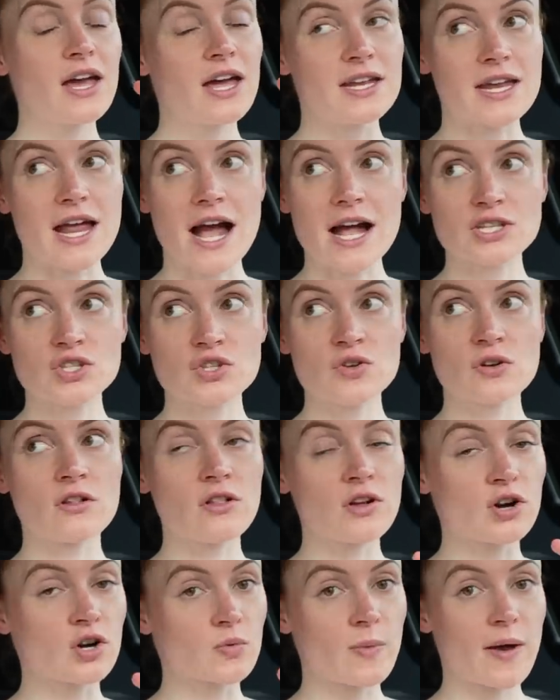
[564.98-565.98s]

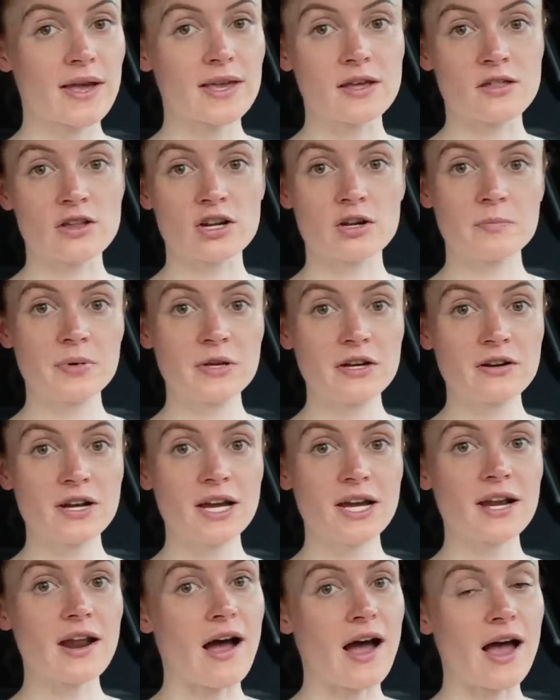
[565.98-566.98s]
natural, or regular
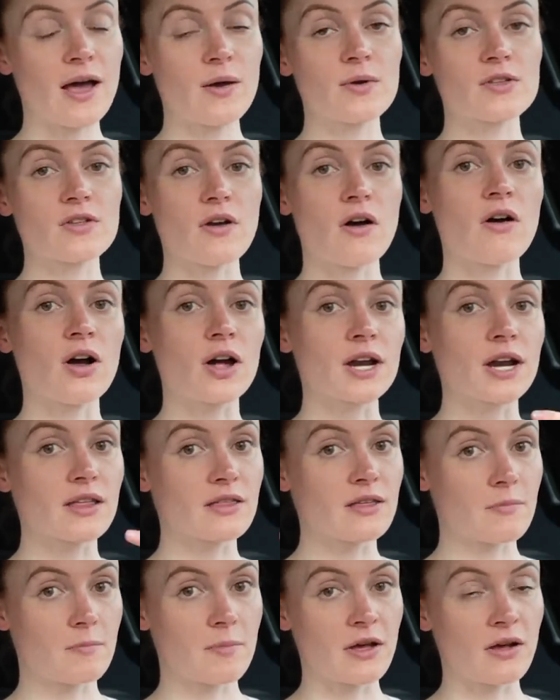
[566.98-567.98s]
period. I was on
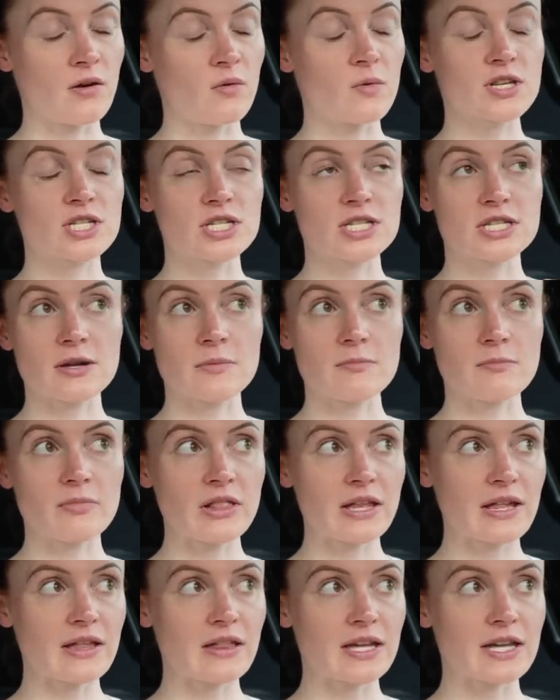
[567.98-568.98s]
the pill, which is
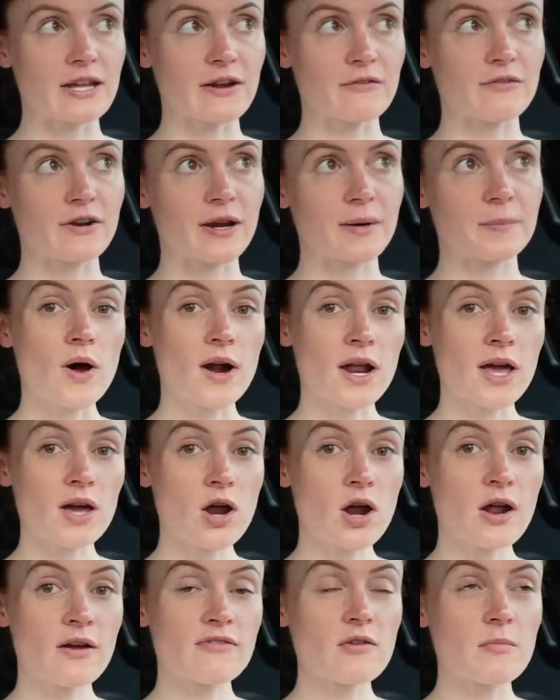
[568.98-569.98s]
completely different. When I
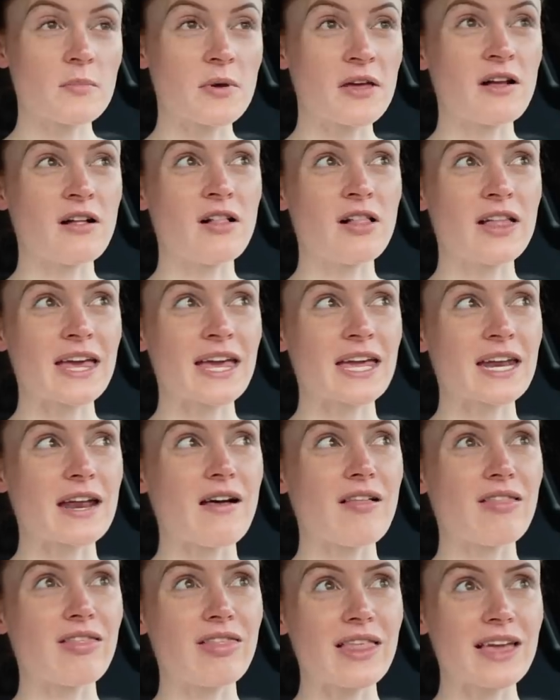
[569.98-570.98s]
got off the pill in
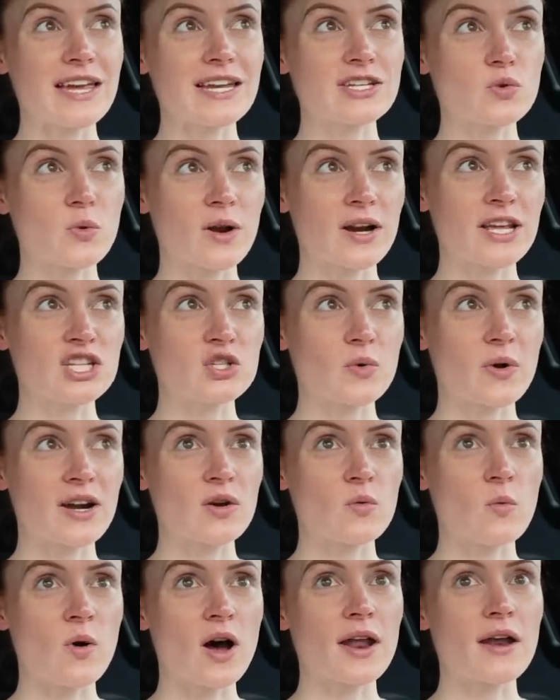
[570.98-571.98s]
late
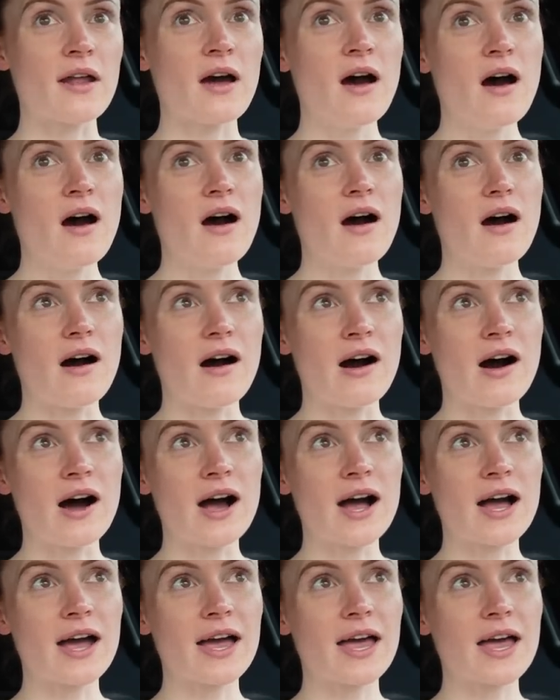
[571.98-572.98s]
2021,
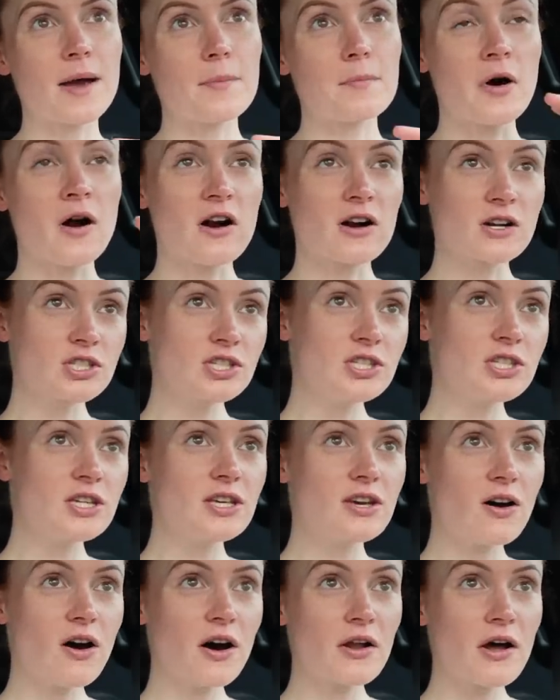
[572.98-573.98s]
I
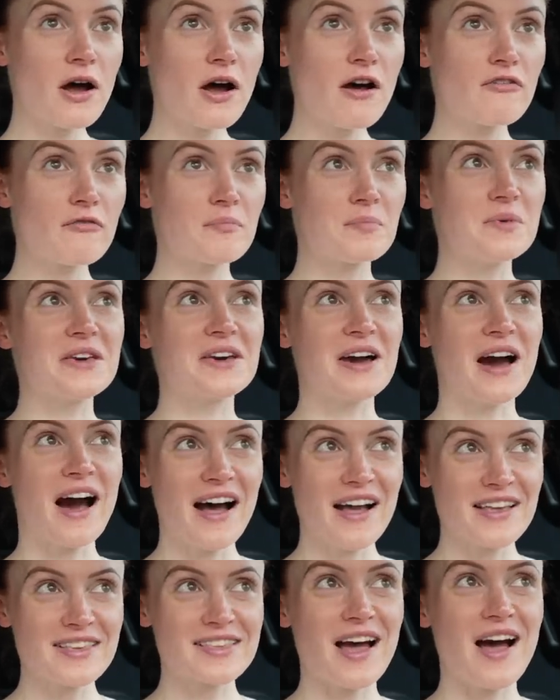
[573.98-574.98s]
partially got off
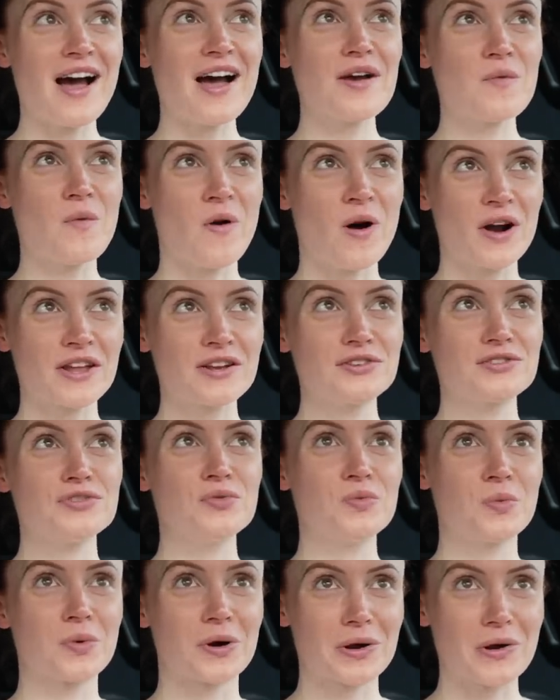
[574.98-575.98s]
because I wanted
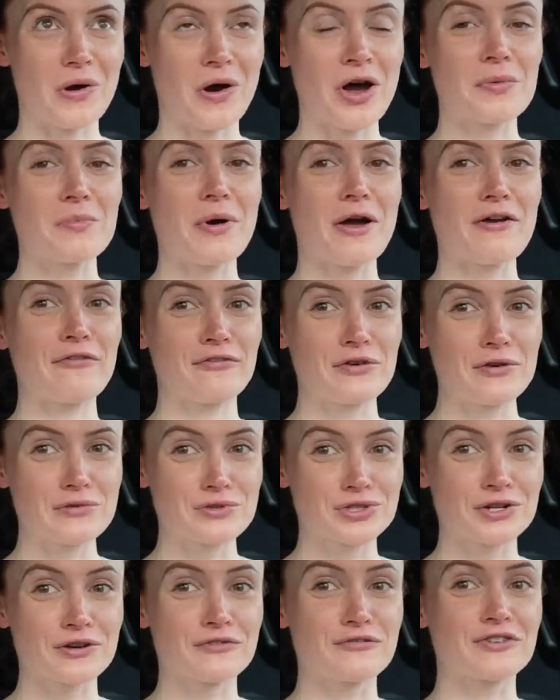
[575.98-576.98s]
to work on my
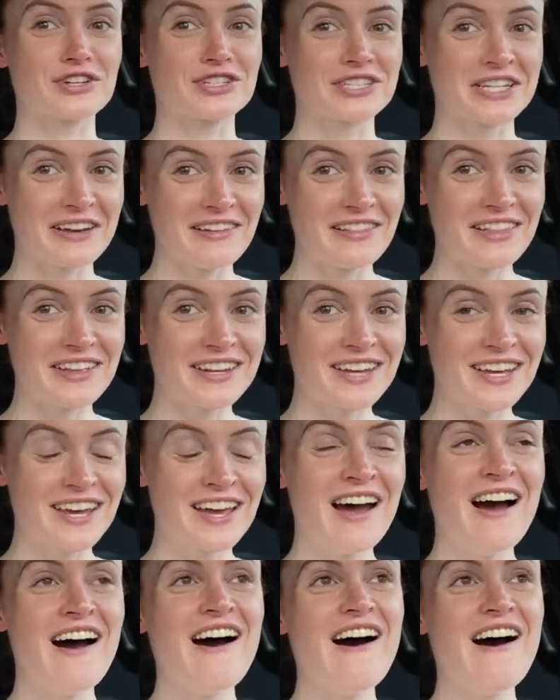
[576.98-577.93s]
future fertility.